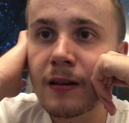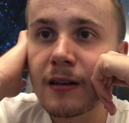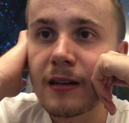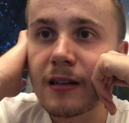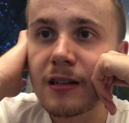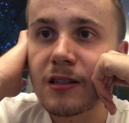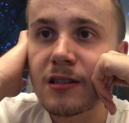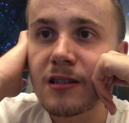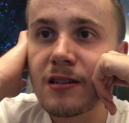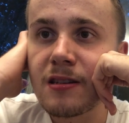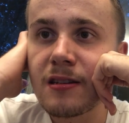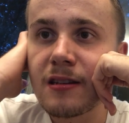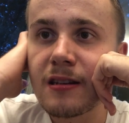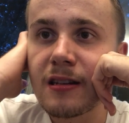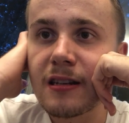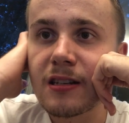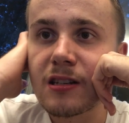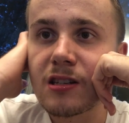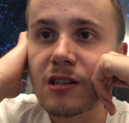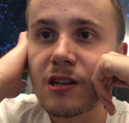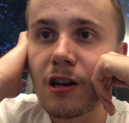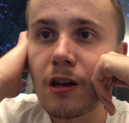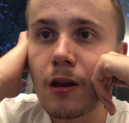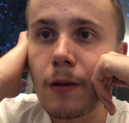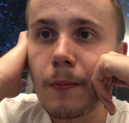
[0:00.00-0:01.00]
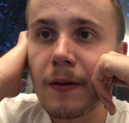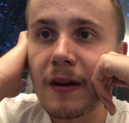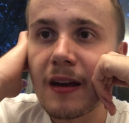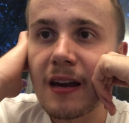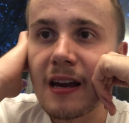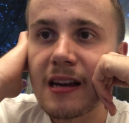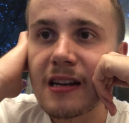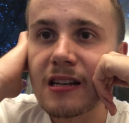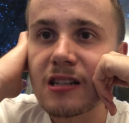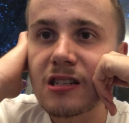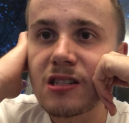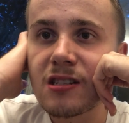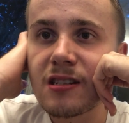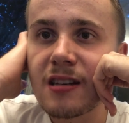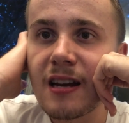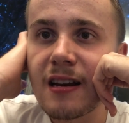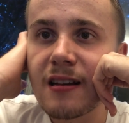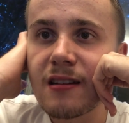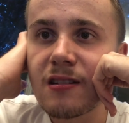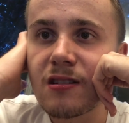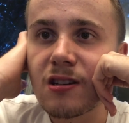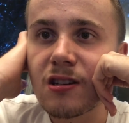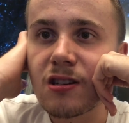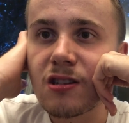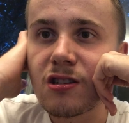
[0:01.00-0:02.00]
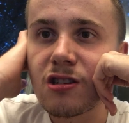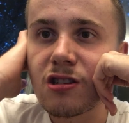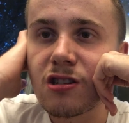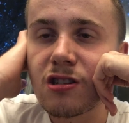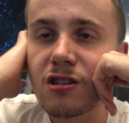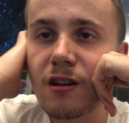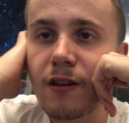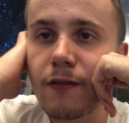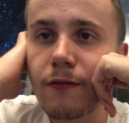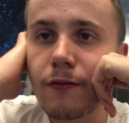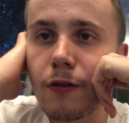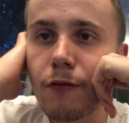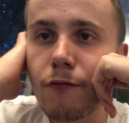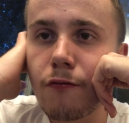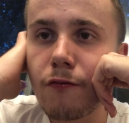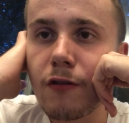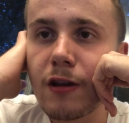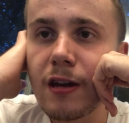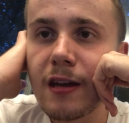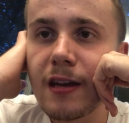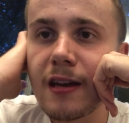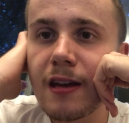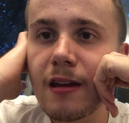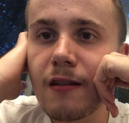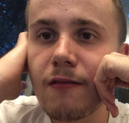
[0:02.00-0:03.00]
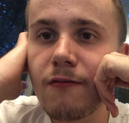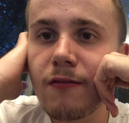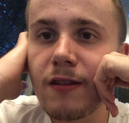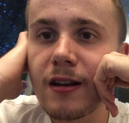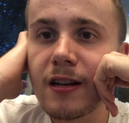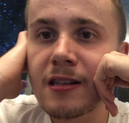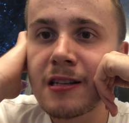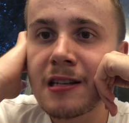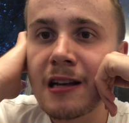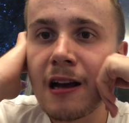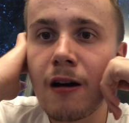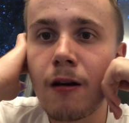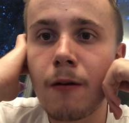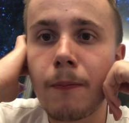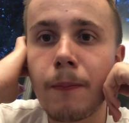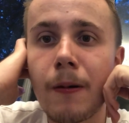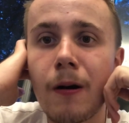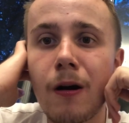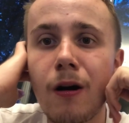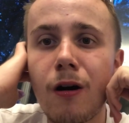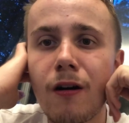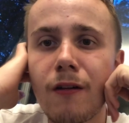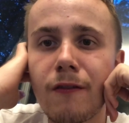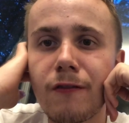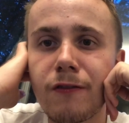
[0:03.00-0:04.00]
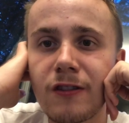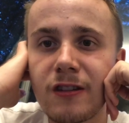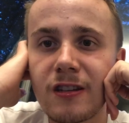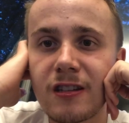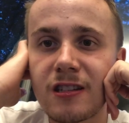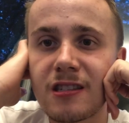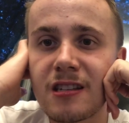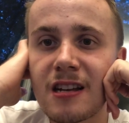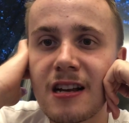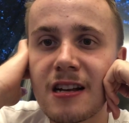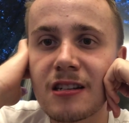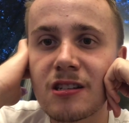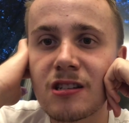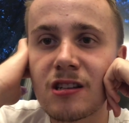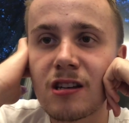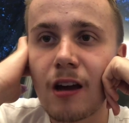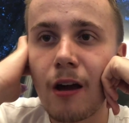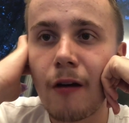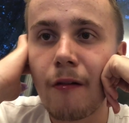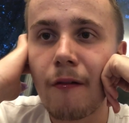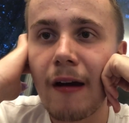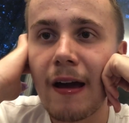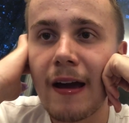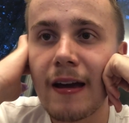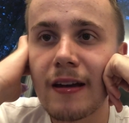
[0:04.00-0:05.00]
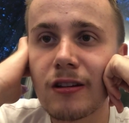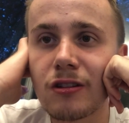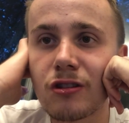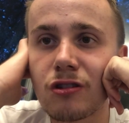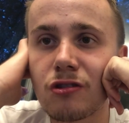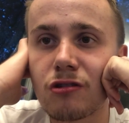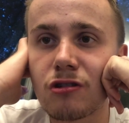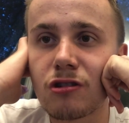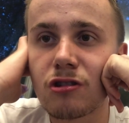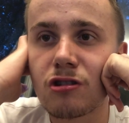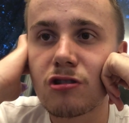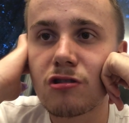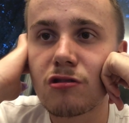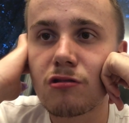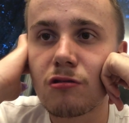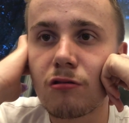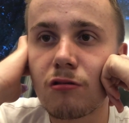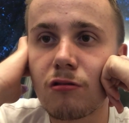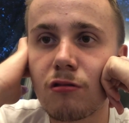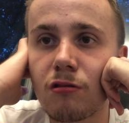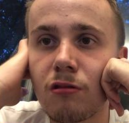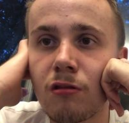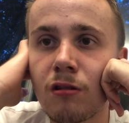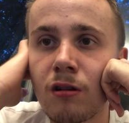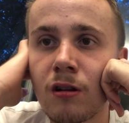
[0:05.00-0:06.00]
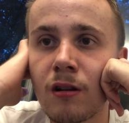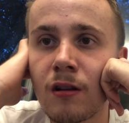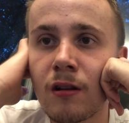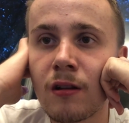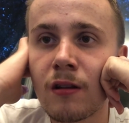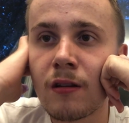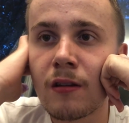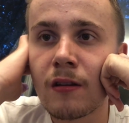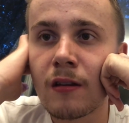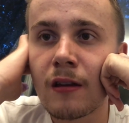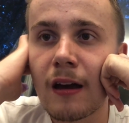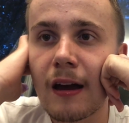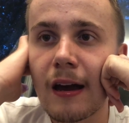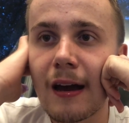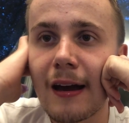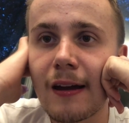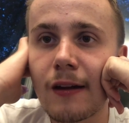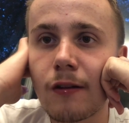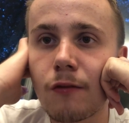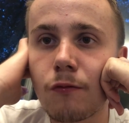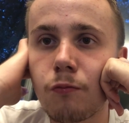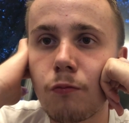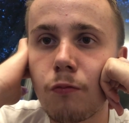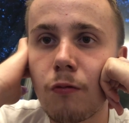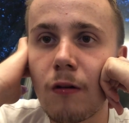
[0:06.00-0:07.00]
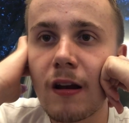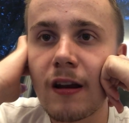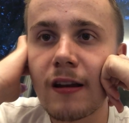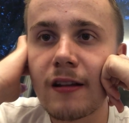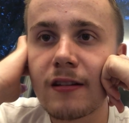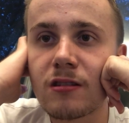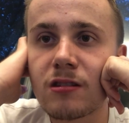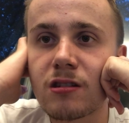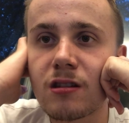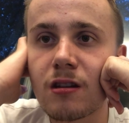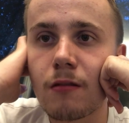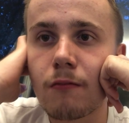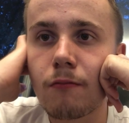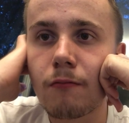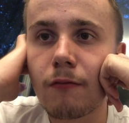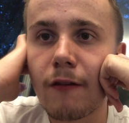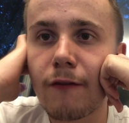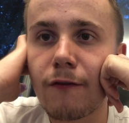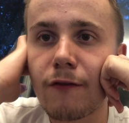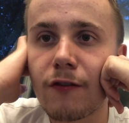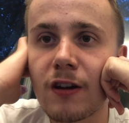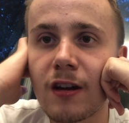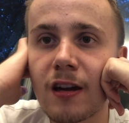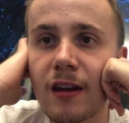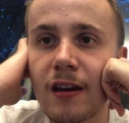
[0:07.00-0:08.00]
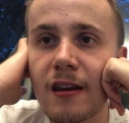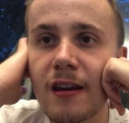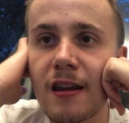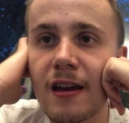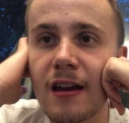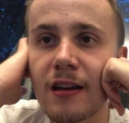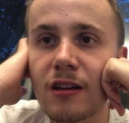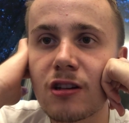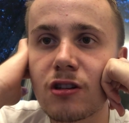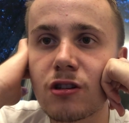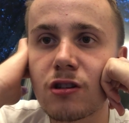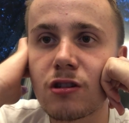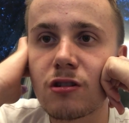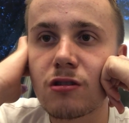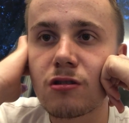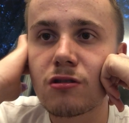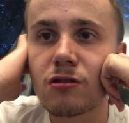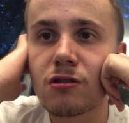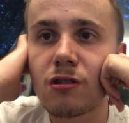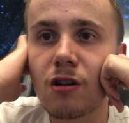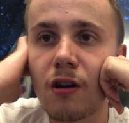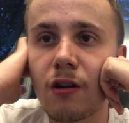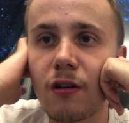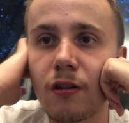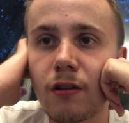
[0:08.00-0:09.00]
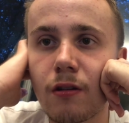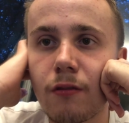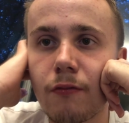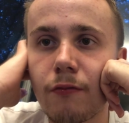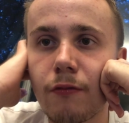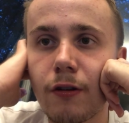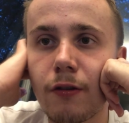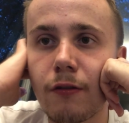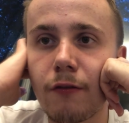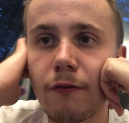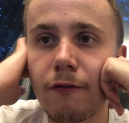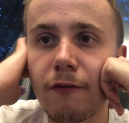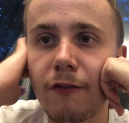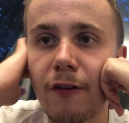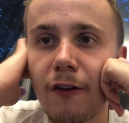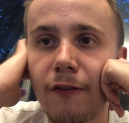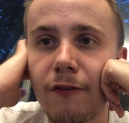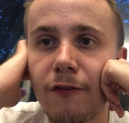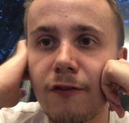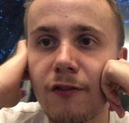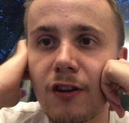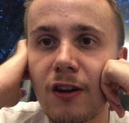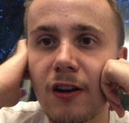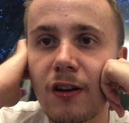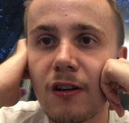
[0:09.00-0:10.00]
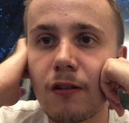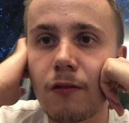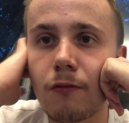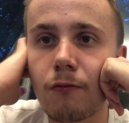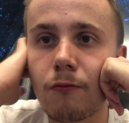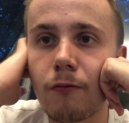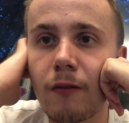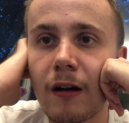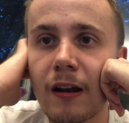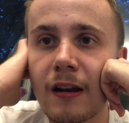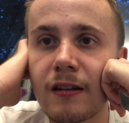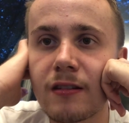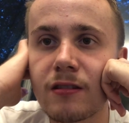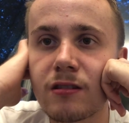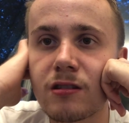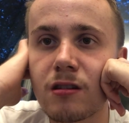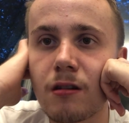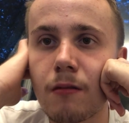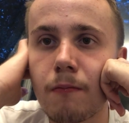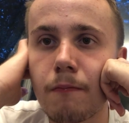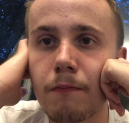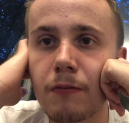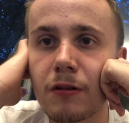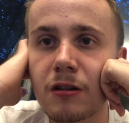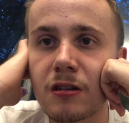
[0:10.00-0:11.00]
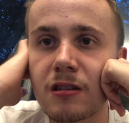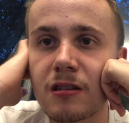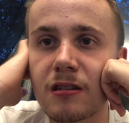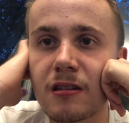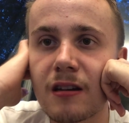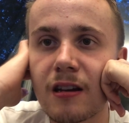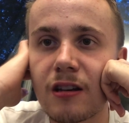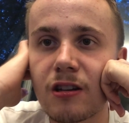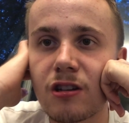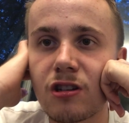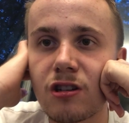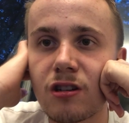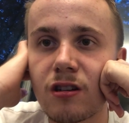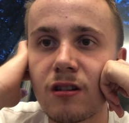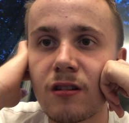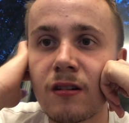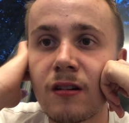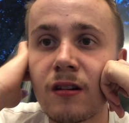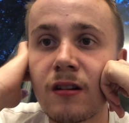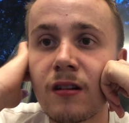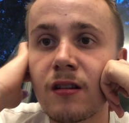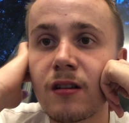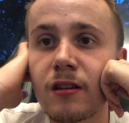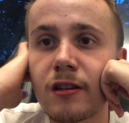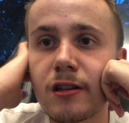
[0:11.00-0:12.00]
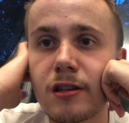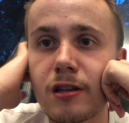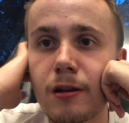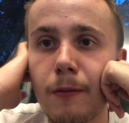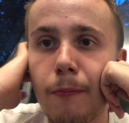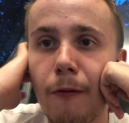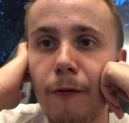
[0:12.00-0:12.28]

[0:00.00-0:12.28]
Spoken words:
is going to be extended to serve the Wrekin Retail Park for the Tesco Extra store and Wellington, with connections on the Route 15 at Wellington bus station to